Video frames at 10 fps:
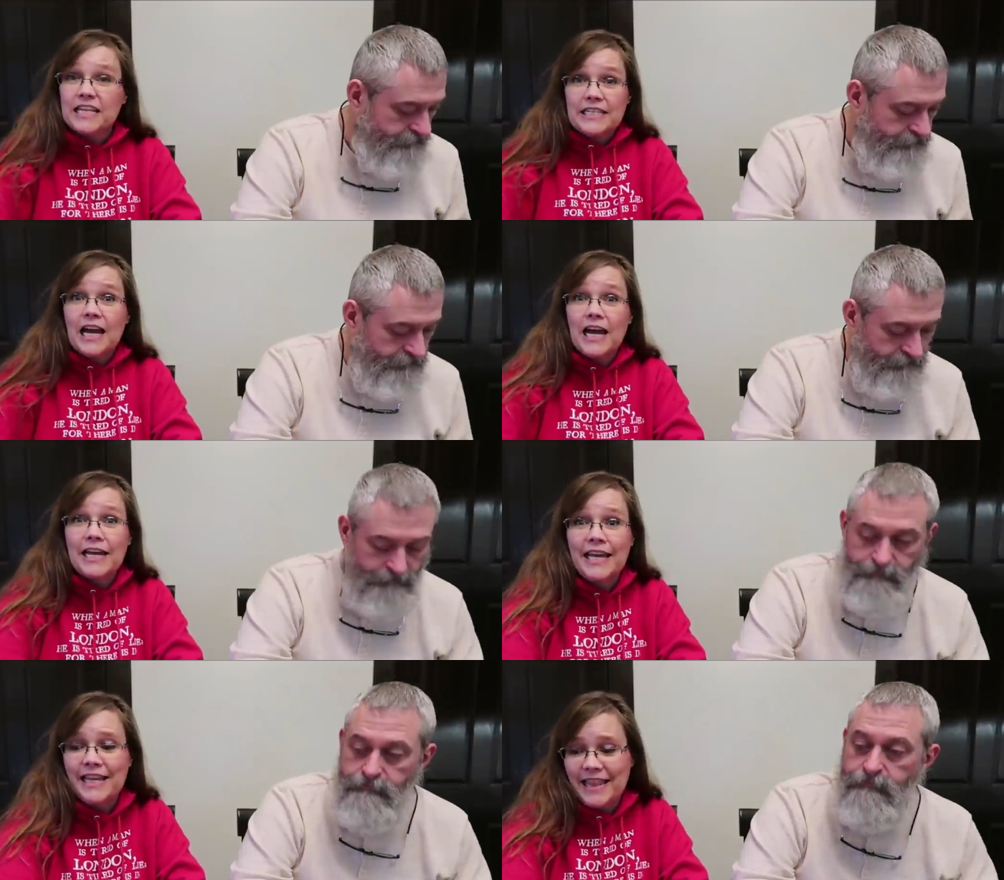
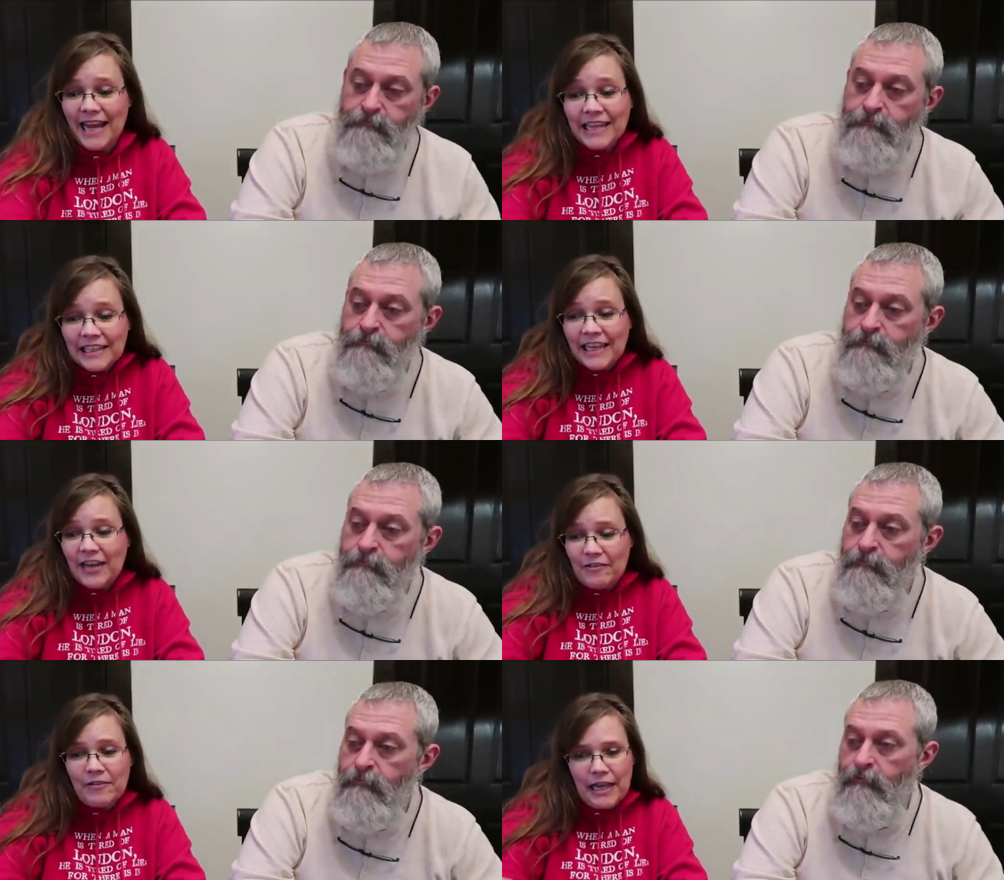Speaker 1: Kentucky. They
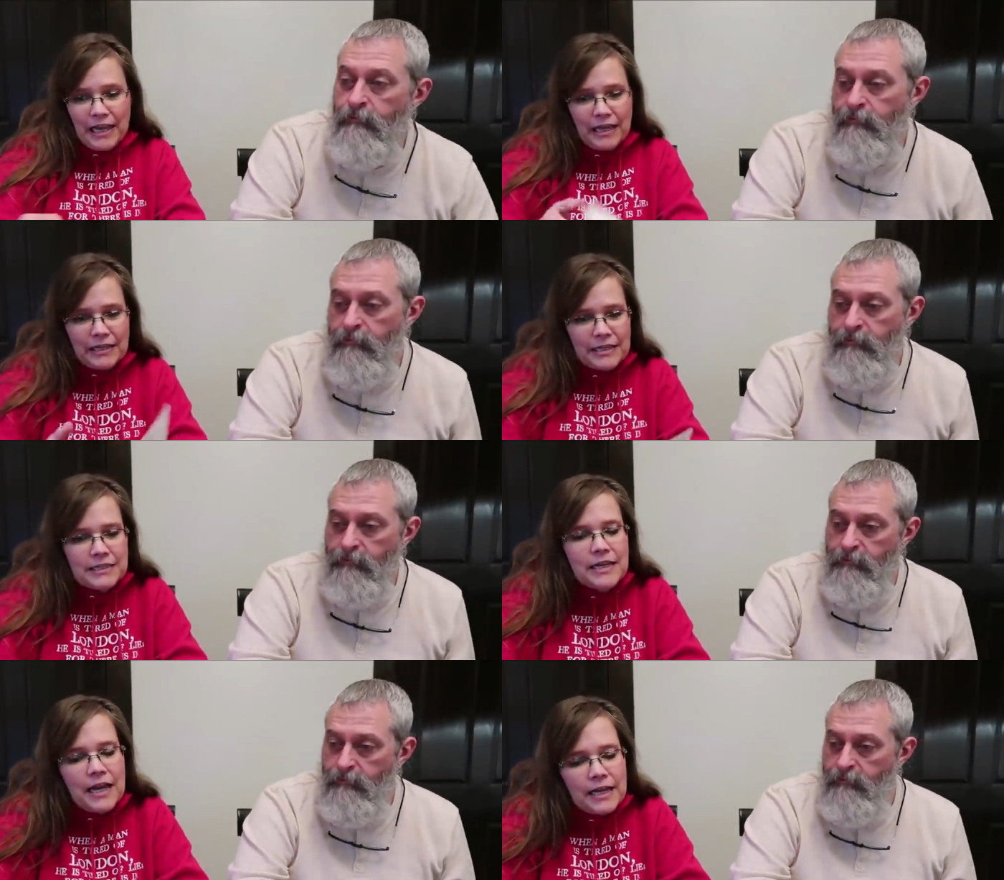live in
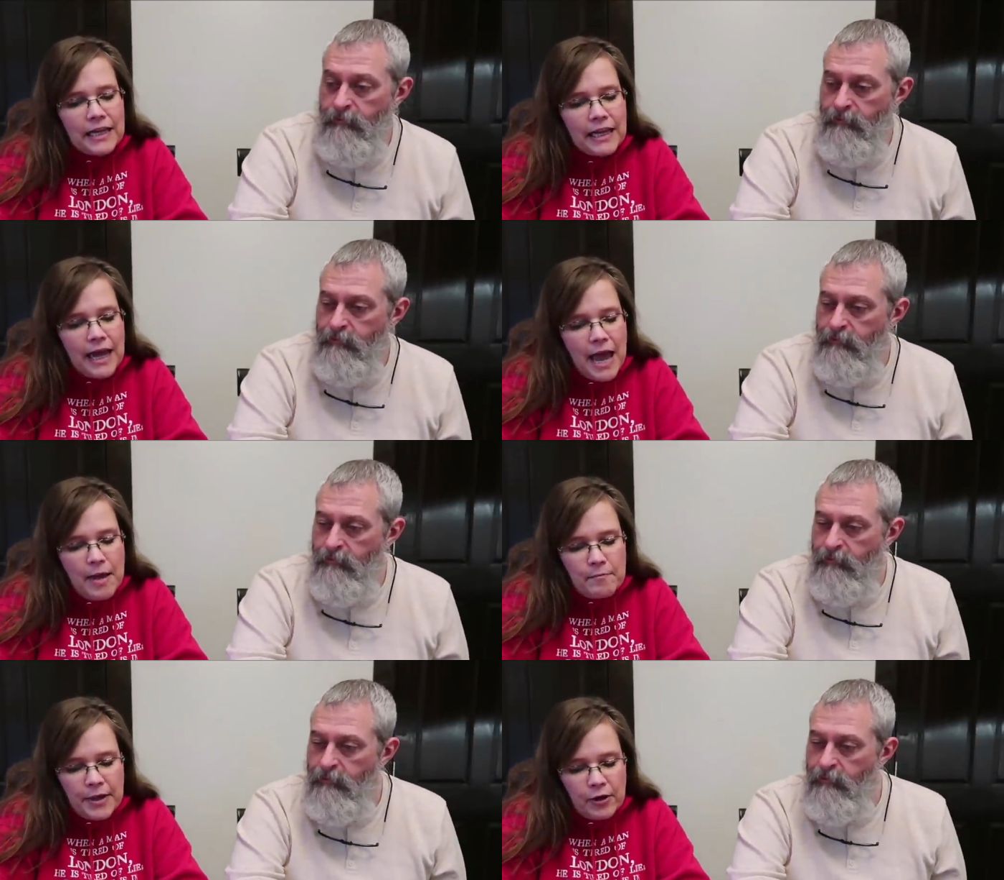Kentucky.
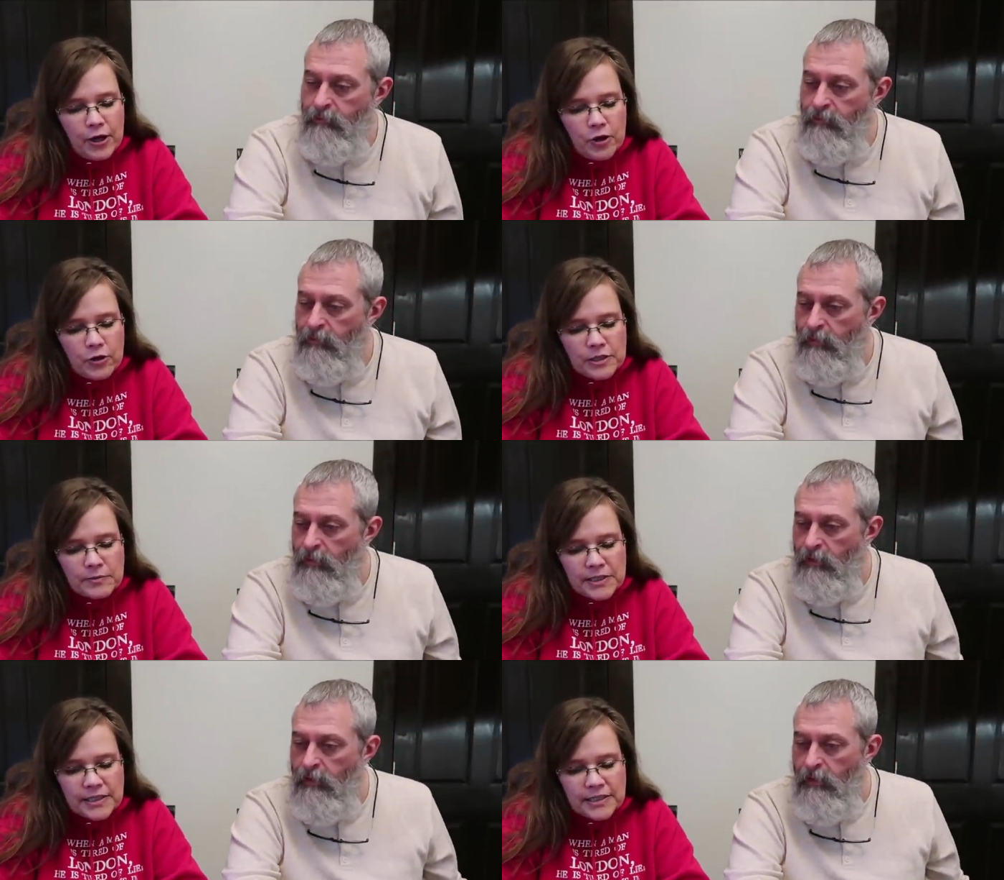Merry
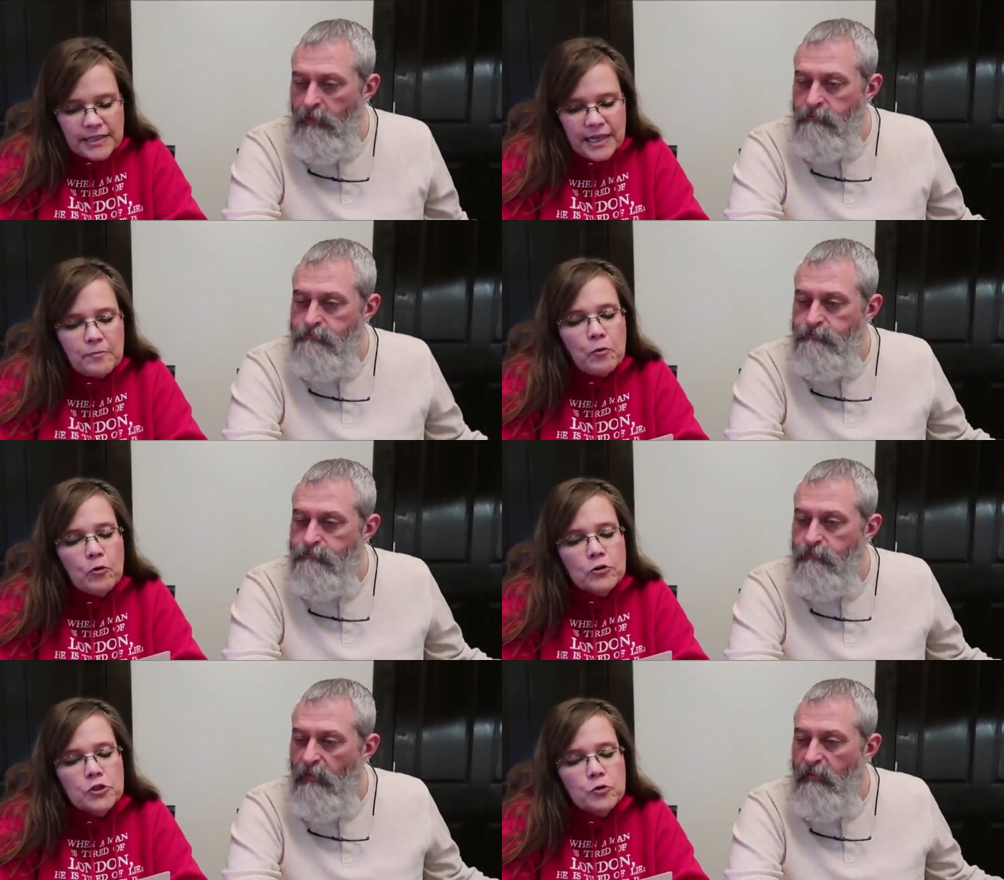Christmas, the Skidmores